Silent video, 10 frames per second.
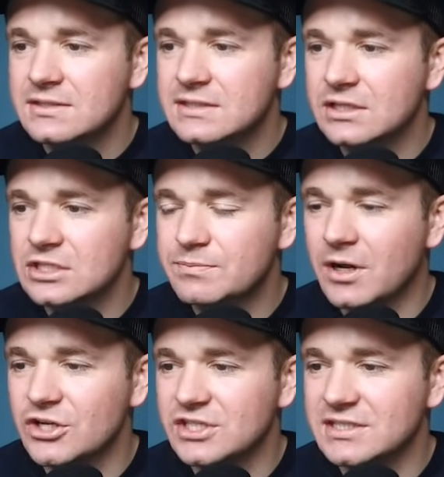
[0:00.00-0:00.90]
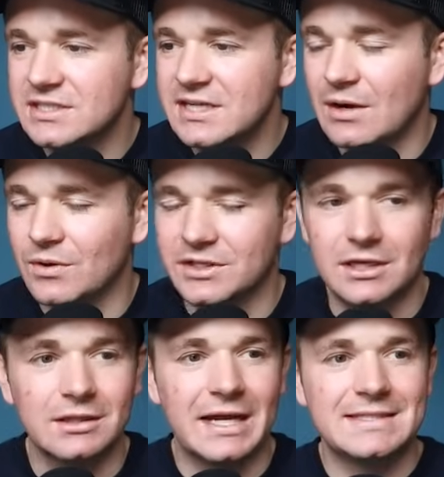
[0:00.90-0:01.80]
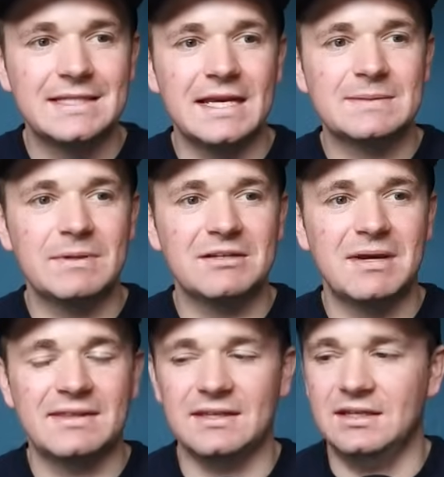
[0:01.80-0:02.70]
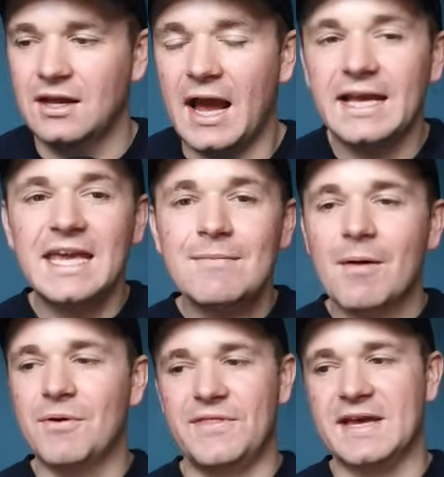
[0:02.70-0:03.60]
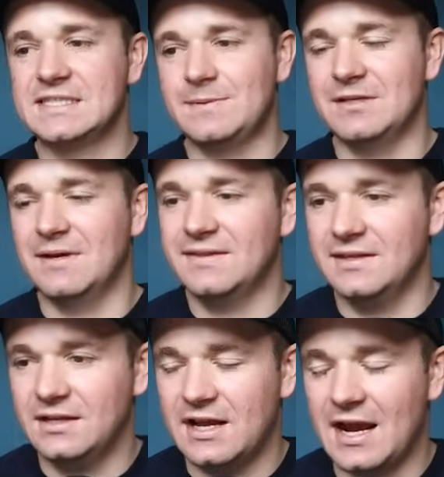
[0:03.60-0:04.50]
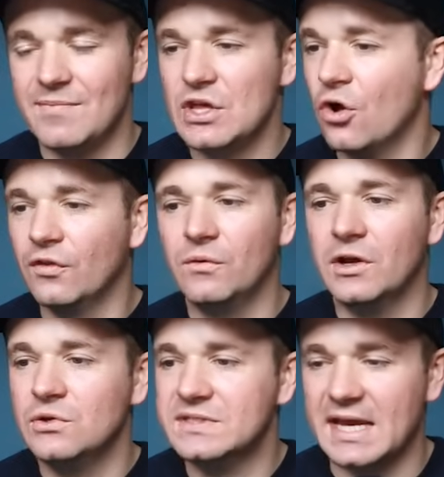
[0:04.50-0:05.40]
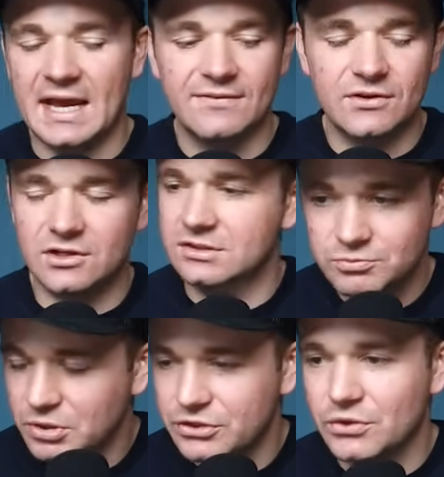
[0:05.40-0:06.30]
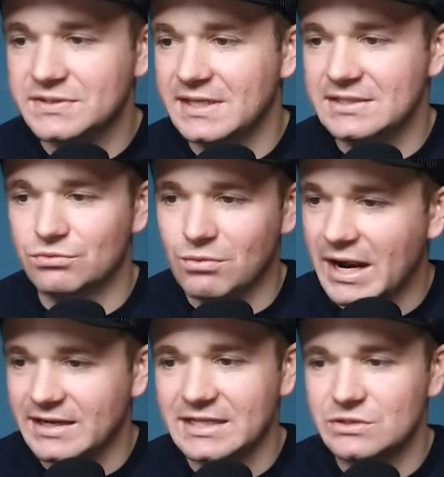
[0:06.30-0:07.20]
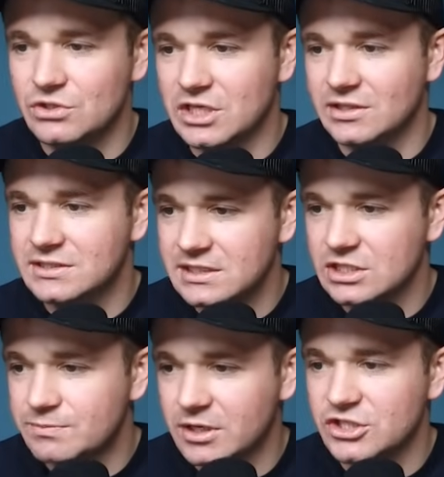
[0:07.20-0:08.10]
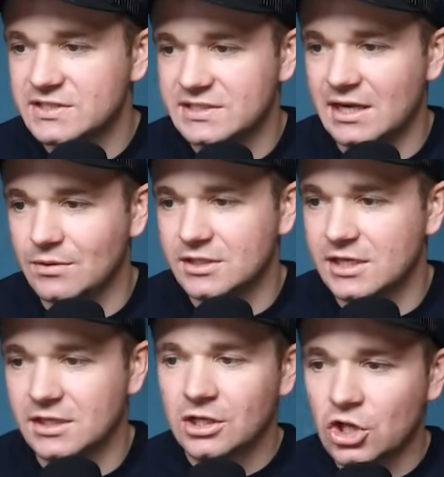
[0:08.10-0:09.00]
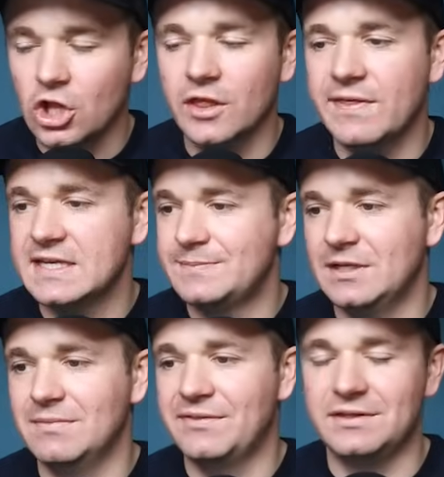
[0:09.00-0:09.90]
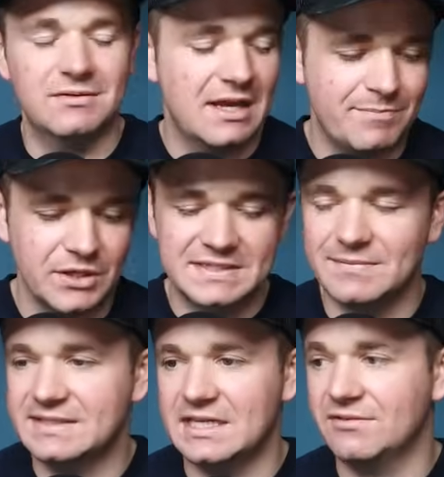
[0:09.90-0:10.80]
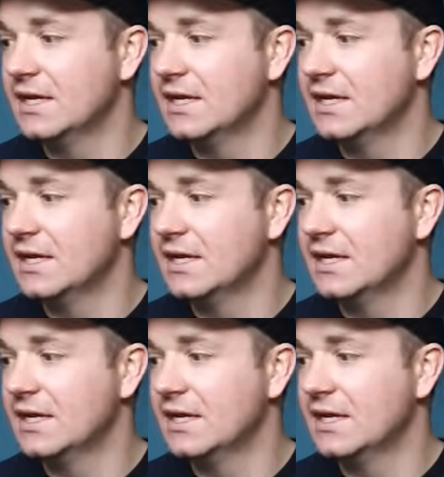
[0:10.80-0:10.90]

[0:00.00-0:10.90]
Skills, projects, and networking. That's the S P N method. I came up with the S P N method. I'm the only one who's ever put those things right next to each other, skills, projects, and networking, call it the S P N method. I built it myself.